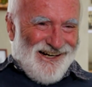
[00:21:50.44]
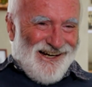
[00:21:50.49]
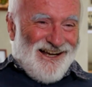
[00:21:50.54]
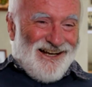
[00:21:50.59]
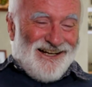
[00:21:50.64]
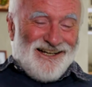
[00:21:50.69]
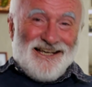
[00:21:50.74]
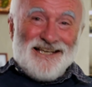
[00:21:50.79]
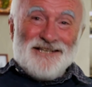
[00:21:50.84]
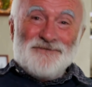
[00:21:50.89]

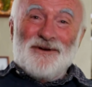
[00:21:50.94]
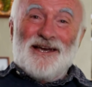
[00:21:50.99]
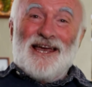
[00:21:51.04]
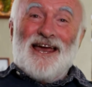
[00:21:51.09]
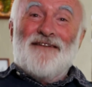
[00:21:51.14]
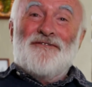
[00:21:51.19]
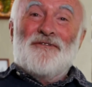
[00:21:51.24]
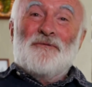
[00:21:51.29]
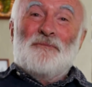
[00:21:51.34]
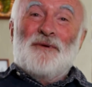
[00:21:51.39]
At least we
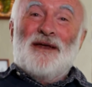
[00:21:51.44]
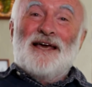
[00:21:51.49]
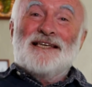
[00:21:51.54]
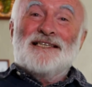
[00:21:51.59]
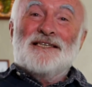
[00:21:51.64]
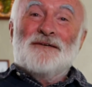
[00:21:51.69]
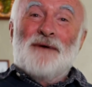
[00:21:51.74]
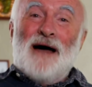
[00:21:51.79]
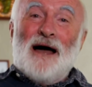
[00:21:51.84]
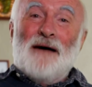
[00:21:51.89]
gave the
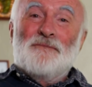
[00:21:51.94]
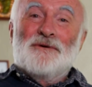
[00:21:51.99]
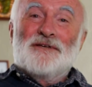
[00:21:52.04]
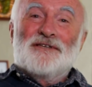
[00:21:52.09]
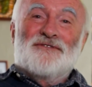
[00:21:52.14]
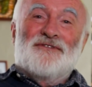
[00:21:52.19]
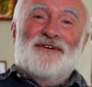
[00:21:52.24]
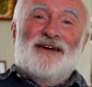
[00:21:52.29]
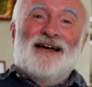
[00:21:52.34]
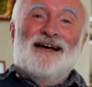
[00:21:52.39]
place some
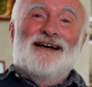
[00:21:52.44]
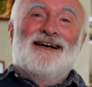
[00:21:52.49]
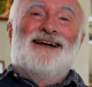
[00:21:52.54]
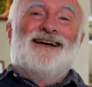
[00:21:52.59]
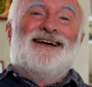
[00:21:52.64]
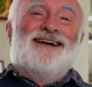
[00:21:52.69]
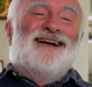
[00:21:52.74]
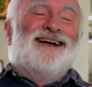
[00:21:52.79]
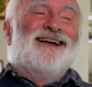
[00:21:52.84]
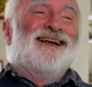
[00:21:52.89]
atmosphere.
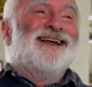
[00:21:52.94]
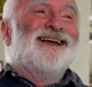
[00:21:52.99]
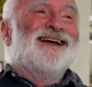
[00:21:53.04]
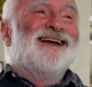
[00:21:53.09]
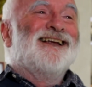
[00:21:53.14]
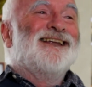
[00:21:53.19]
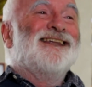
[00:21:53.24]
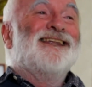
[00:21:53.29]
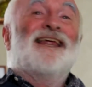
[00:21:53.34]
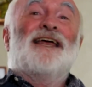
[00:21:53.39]

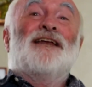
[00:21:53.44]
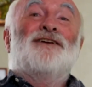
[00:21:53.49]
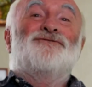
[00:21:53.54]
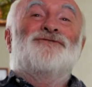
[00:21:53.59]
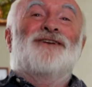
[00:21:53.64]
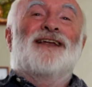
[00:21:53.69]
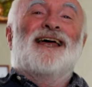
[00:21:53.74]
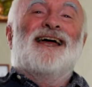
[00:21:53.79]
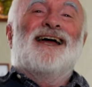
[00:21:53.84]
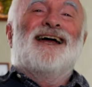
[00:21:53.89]

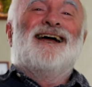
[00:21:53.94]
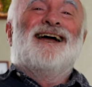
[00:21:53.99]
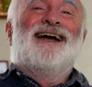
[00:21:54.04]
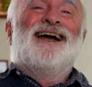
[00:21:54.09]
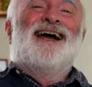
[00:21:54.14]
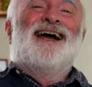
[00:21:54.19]
Literally.